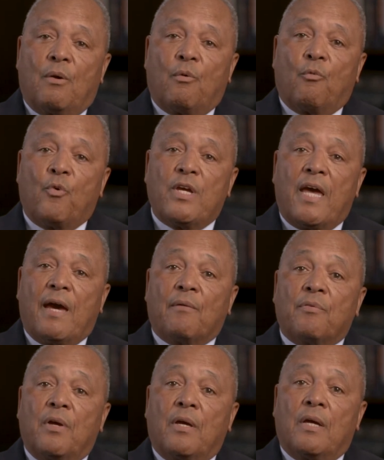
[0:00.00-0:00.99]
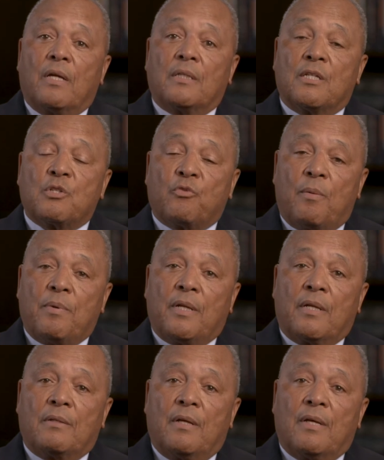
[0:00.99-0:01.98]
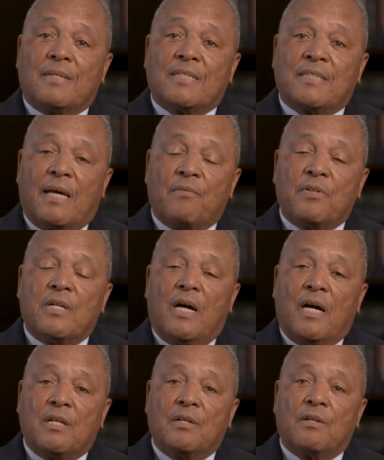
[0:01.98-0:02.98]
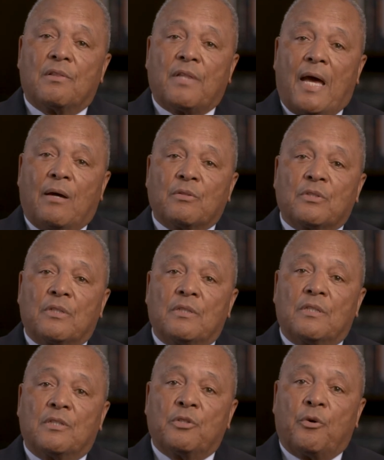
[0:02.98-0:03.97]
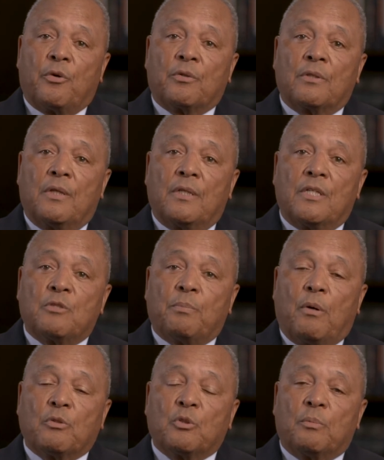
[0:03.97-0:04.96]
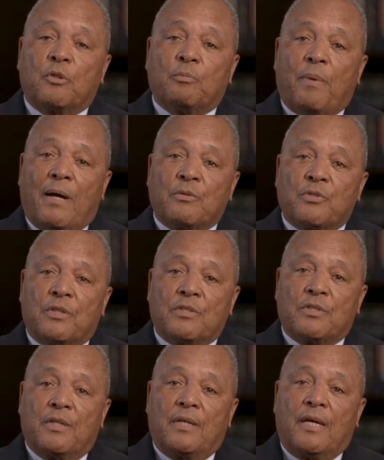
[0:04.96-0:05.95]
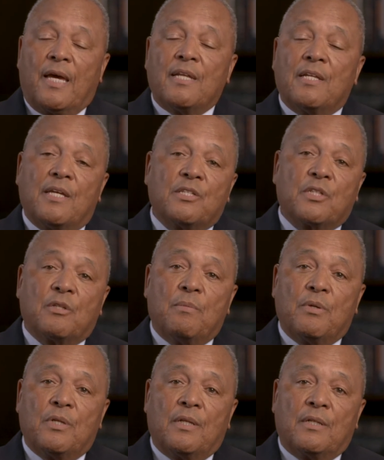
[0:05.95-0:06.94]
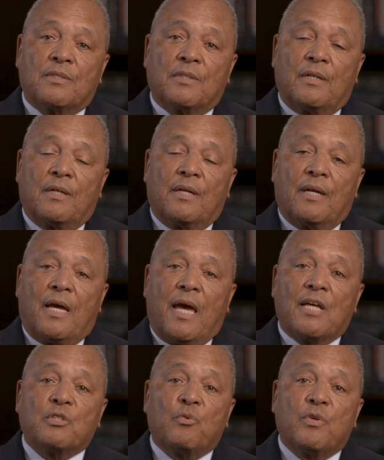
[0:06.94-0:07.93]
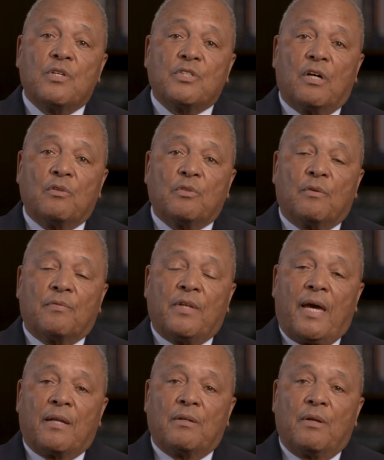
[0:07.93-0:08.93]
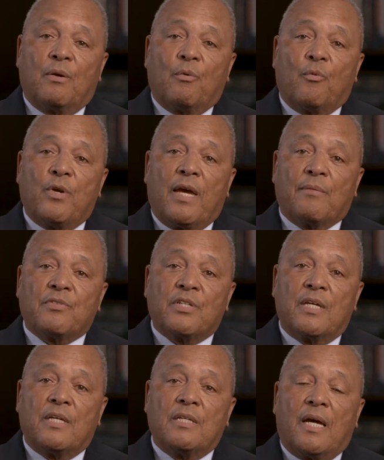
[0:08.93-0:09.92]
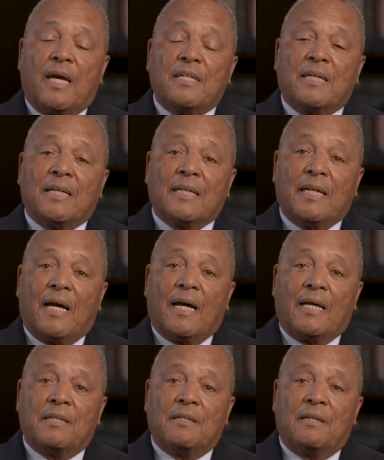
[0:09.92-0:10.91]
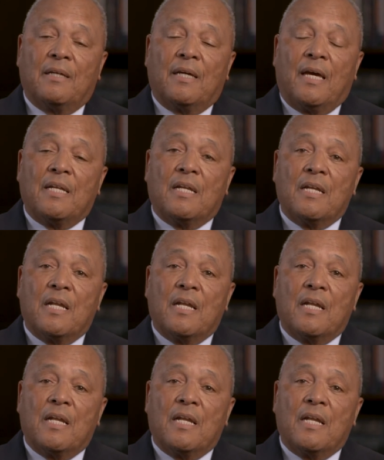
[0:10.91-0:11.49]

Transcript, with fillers: We have distributed 700,000 Deterra disposable pouches in these communities. As a result of that, we have seen a decline in the